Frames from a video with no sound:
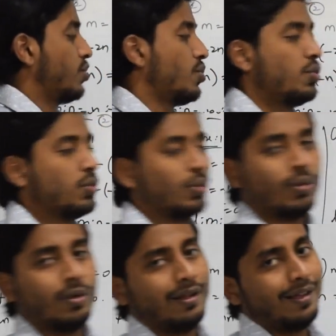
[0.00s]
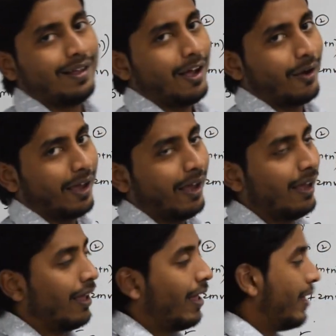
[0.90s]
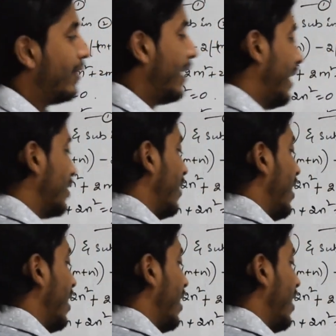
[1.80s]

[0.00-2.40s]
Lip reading: 2. Okay. The next, we